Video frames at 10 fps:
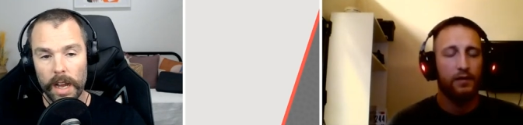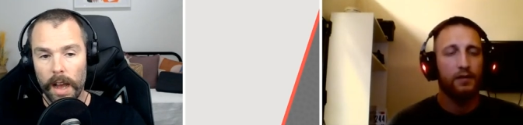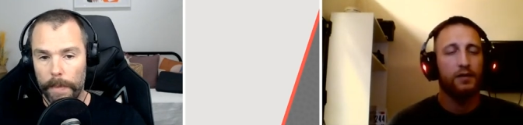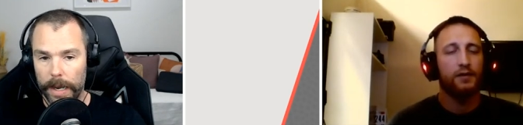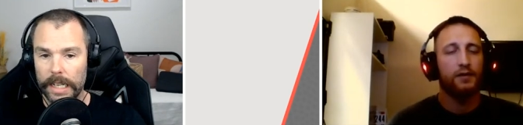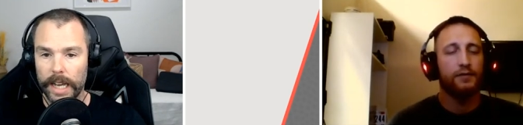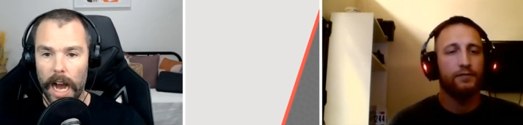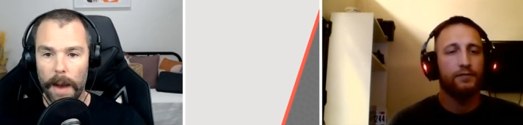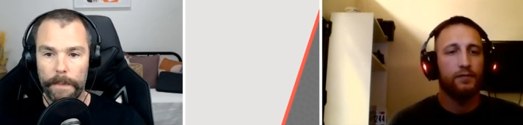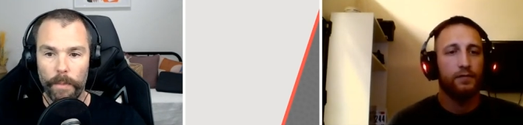Speaker 1: but he's going
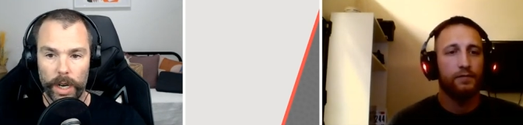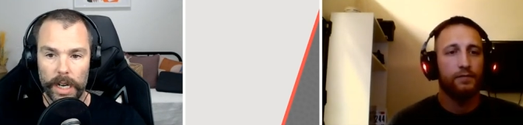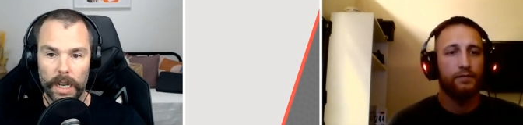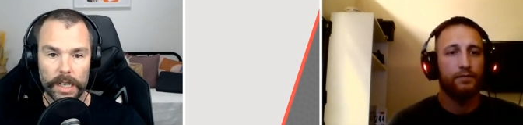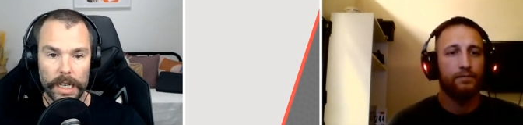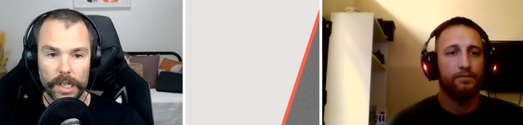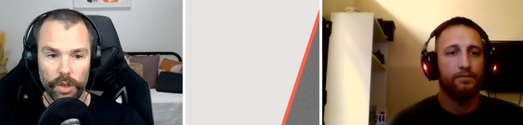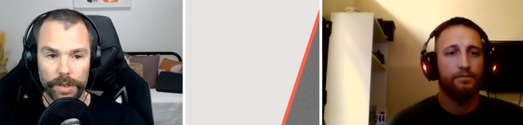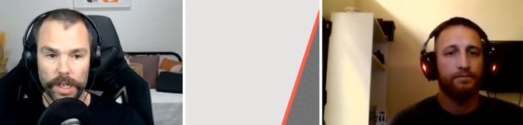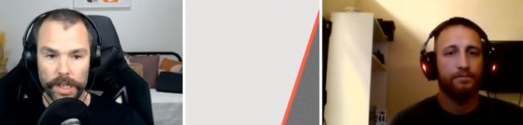to up what he does. His
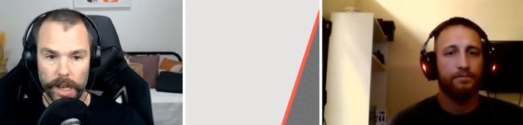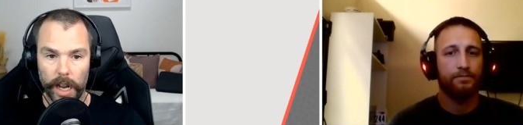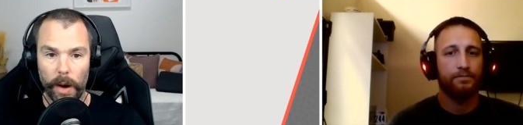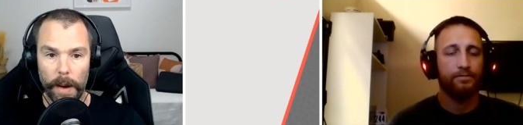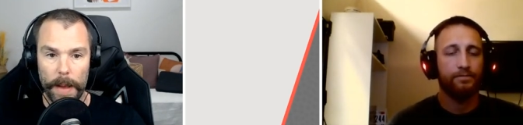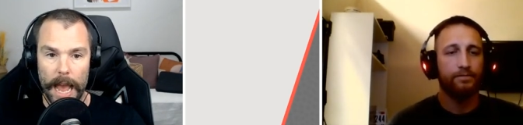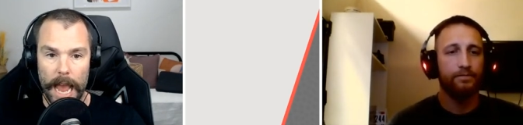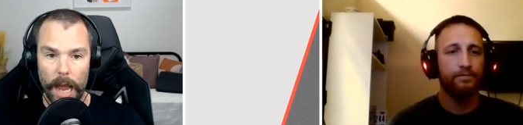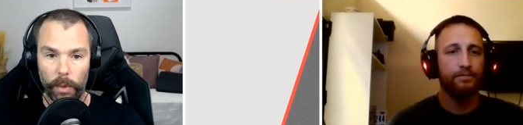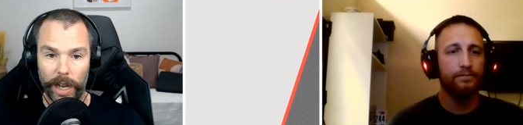usage is going to go up,
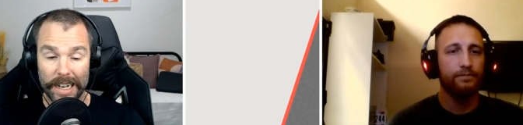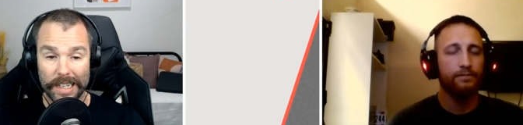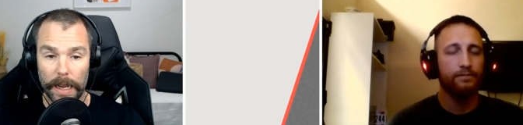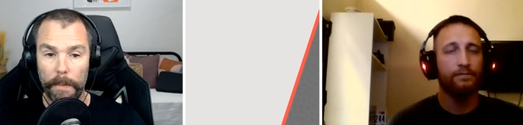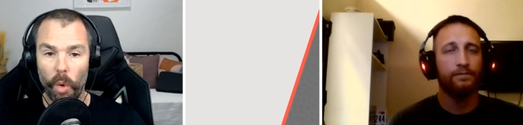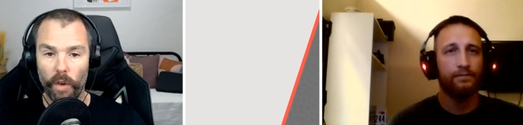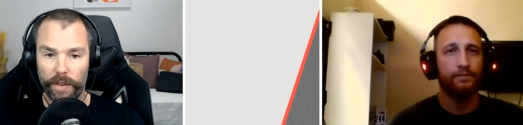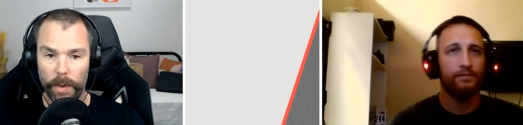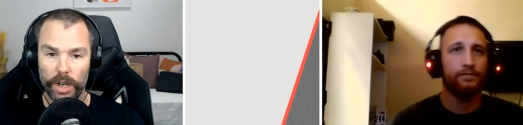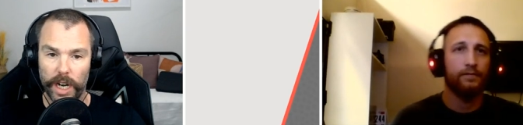and we're going to see more
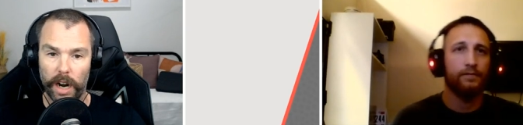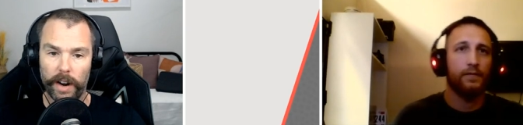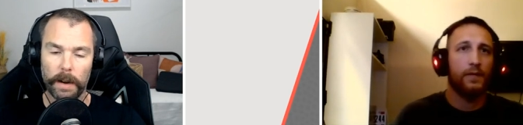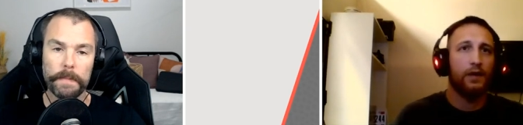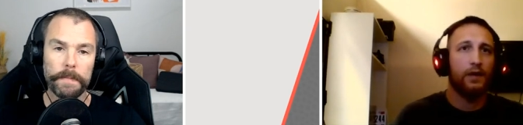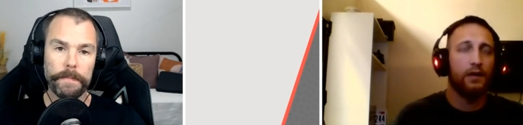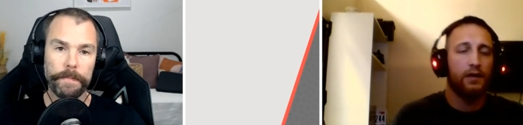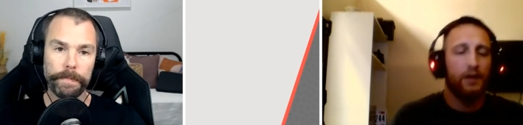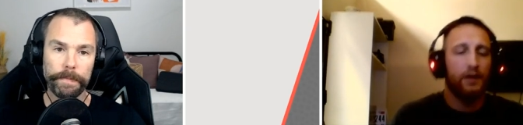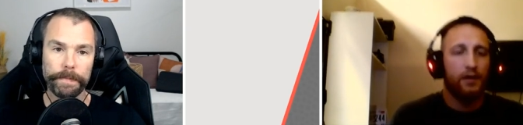from OG, I reckon.
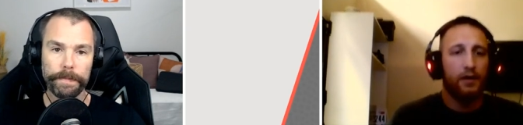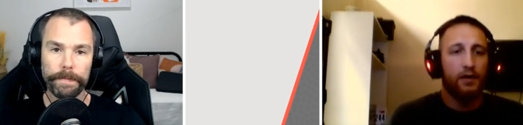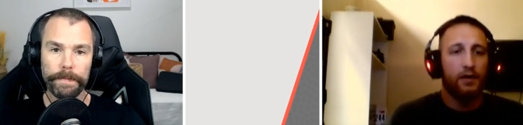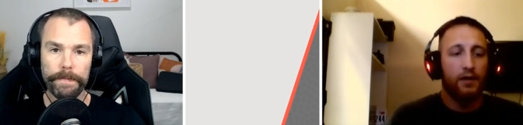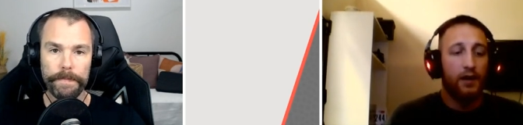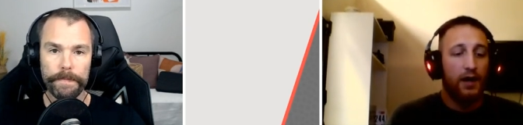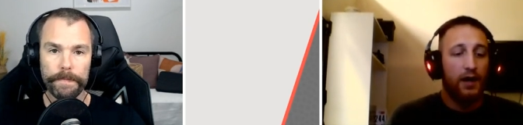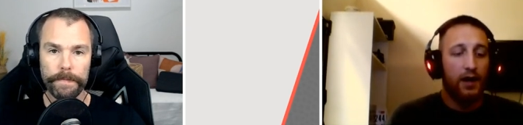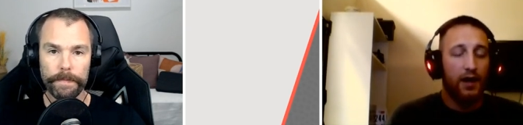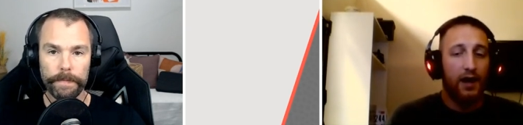
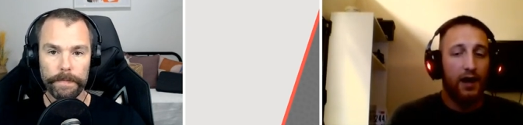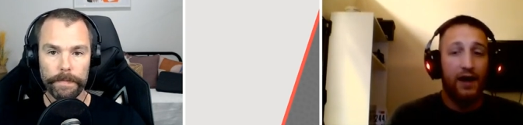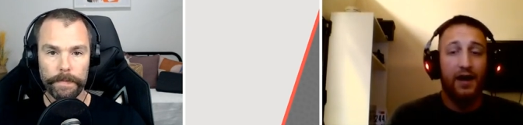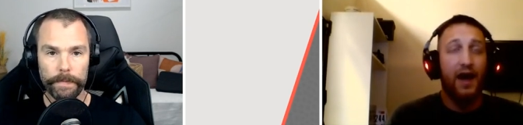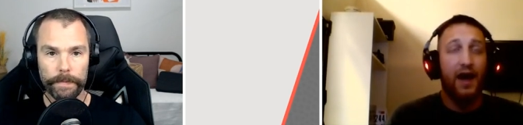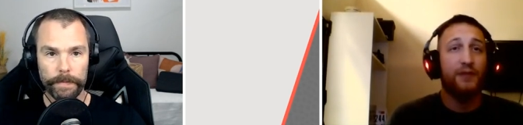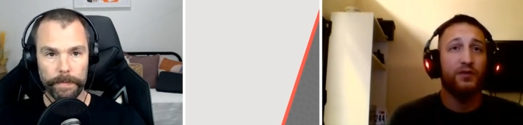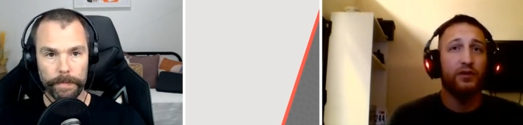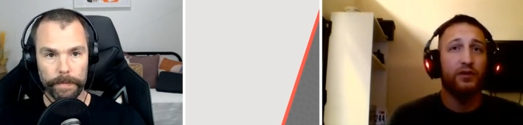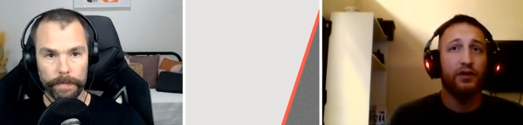
Speaker 2: I absolutely
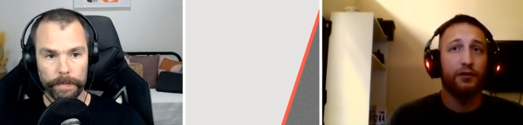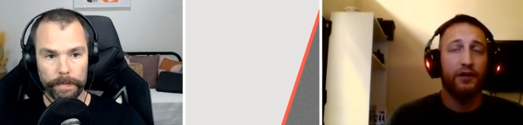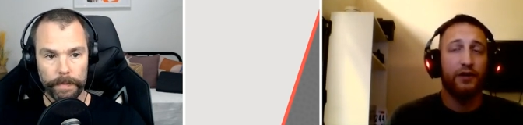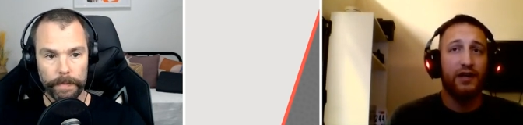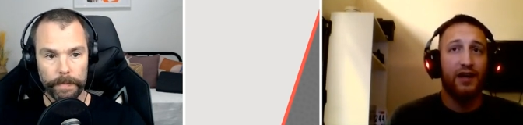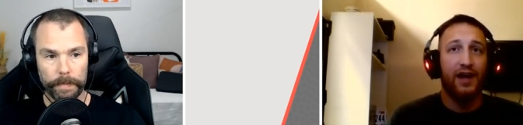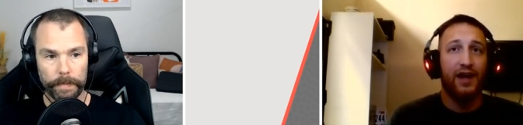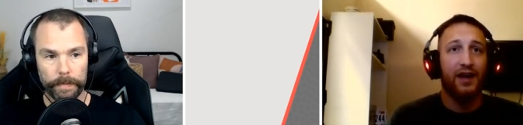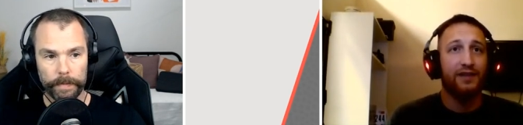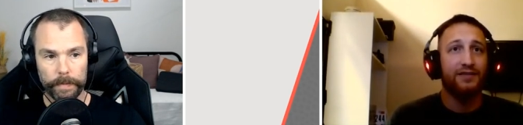agree.
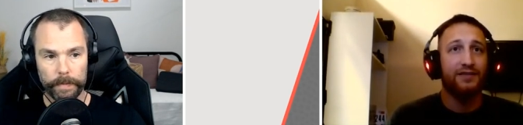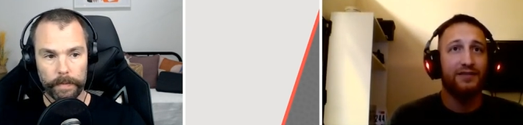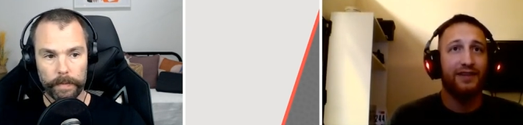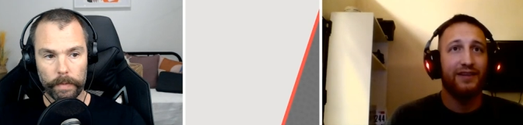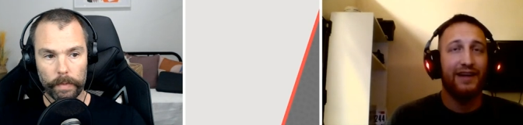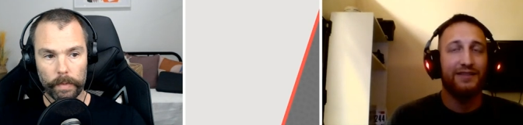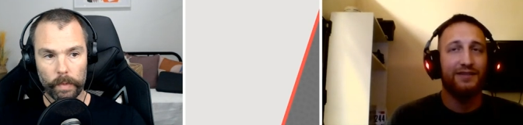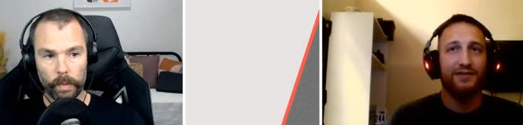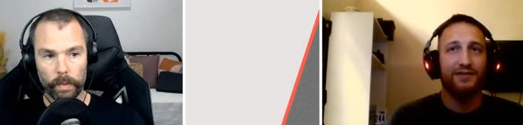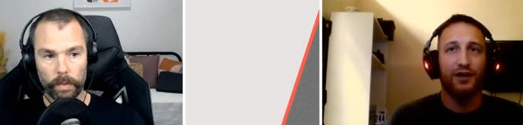And it's
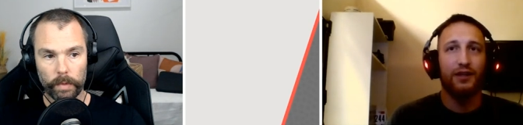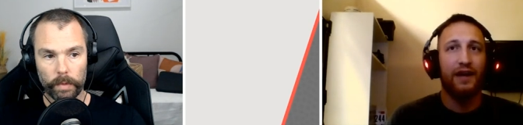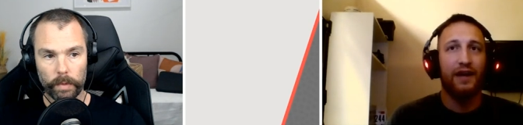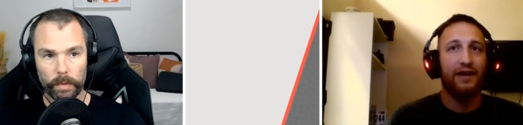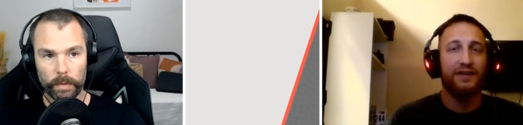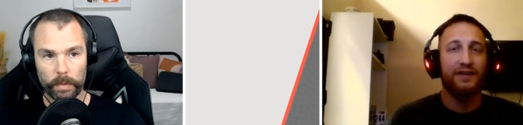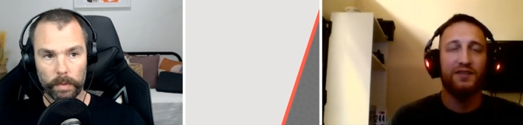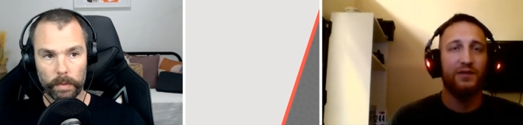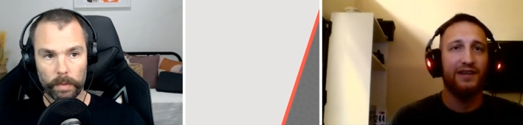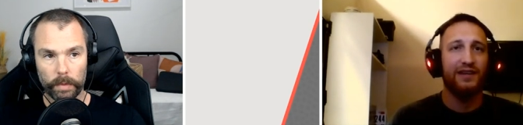hilarious to me
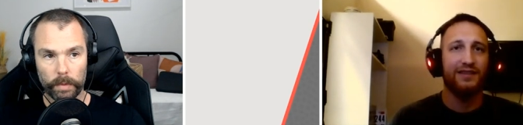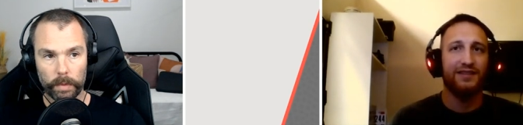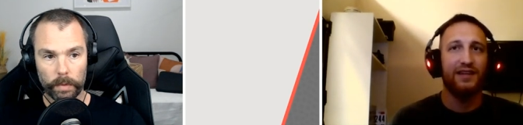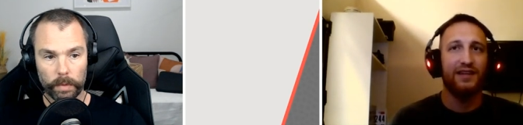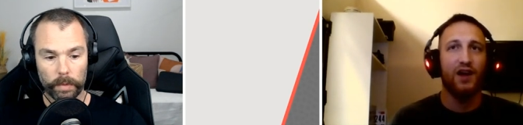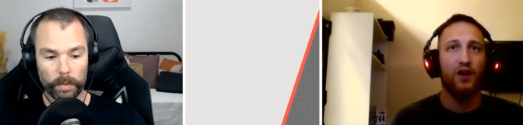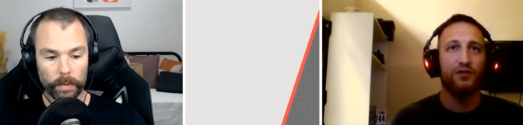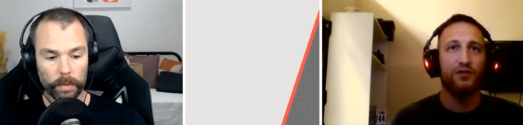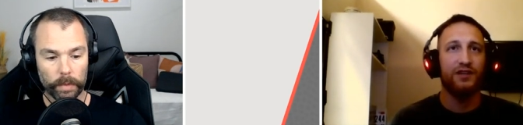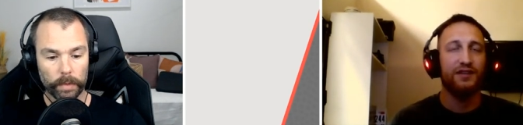to see OG
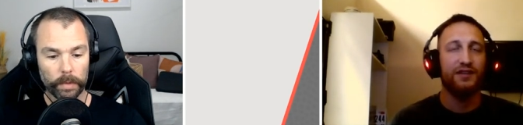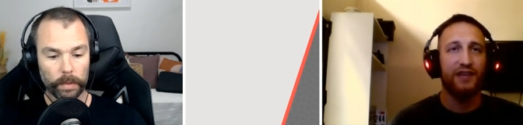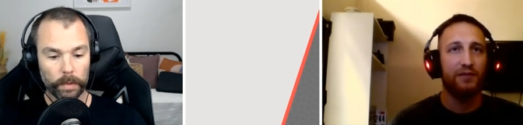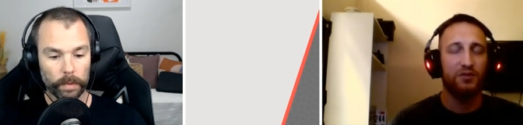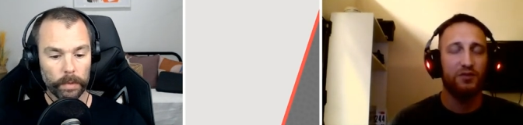sandwiched between